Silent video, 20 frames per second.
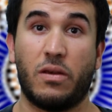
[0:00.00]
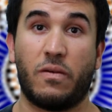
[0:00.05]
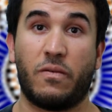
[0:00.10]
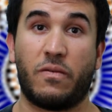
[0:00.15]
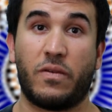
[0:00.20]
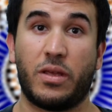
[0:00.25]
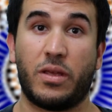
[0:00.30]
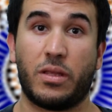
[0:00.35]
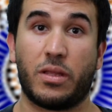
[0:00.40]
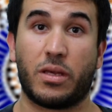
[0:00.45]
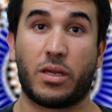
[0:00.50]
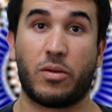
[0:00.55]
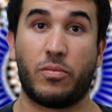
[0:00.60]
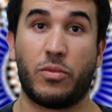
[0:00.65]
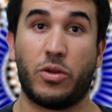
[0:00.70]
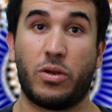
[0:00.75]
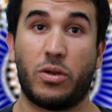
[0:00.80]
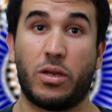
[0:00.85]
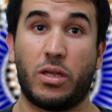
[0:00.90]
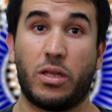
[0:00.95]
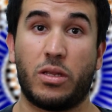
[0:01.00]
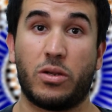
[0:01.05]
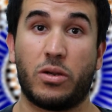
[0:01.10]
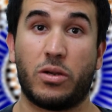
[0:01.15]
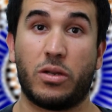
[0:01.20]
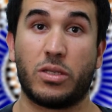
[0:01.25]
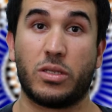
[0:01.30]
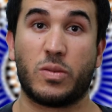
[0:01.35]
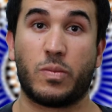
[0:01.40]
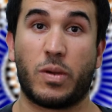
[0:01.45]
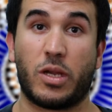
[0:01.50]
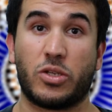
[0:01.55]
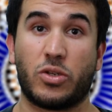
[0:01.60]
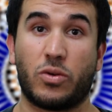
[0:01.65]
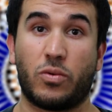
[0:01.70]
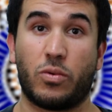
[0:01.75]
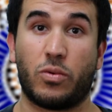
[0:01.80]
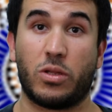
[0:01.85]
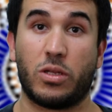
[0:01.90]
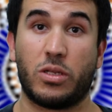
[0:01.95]
feeding the community during
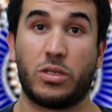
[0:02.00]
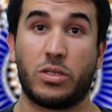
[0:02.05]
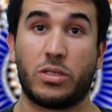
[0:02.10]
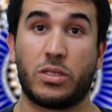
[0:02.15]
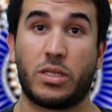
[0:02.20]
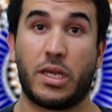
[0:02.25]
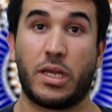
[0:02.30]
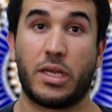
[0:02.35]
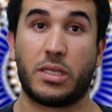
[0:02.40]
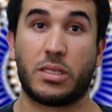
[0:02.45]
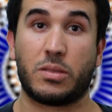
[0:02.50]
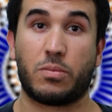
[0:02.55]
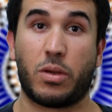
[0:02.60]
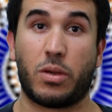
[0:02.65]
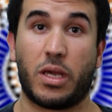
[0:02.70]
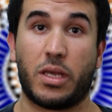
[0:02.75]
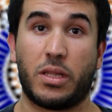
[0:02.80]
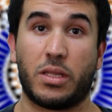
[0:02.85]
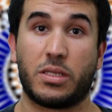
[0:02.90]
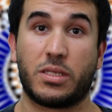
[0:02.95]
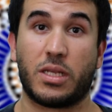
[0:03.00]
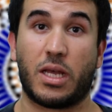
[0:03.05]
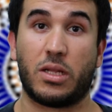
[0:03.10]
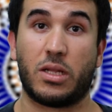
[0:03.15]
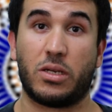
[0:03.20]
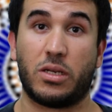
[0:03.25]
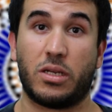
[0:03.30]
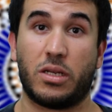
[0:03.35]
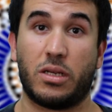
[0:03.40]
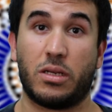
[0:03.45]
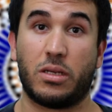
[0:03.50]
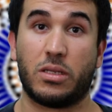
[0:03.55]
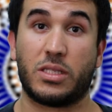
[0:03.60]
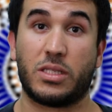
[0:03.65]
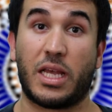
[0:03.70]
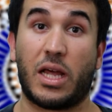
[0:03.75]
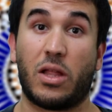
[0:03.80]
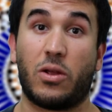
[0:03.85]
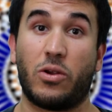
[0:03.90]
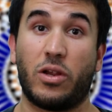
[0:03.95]
special religious days, paying the
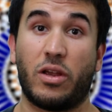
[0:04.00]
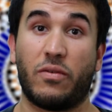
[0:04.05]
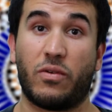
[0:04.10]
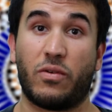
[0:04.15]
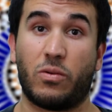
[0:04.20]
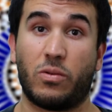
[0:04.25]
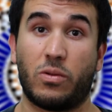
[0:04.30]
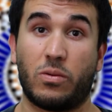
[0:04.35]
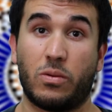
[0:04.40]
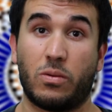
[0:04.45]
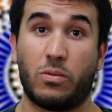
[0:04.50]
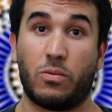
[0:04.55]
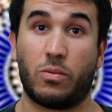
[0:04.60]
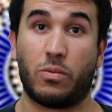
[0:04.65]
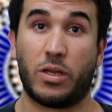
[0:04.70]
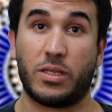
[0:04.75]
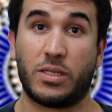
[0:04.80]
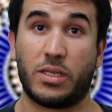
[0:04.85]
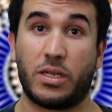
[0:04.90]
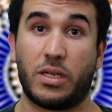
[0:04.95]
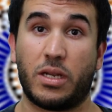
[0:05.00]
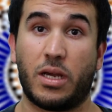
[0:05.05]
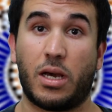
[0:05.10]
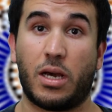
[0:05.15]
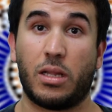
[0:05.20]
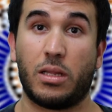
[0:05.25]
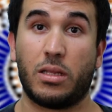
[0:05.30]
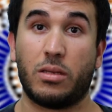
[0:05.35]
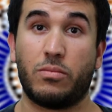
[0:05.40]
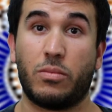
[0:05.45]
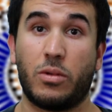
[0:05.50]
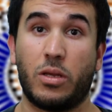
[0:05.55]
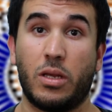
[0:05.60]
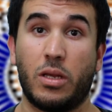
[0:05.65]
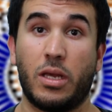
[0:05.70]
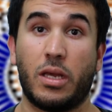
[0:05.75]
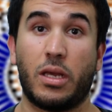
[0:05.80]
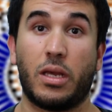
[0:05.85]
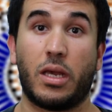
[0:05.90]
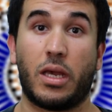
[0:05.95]
salary of a resident alim,
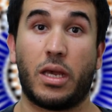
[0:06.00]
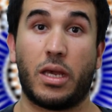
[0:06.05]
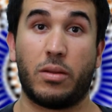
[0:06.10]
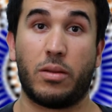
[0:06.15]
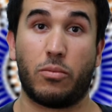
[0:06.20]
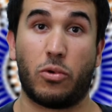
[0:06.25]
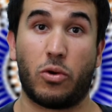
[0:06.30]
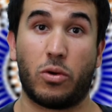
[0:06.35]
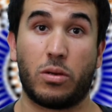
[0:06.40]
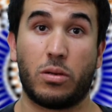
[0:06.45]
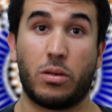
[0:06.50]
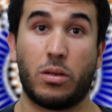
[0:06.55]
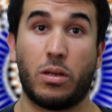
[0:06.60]
and more.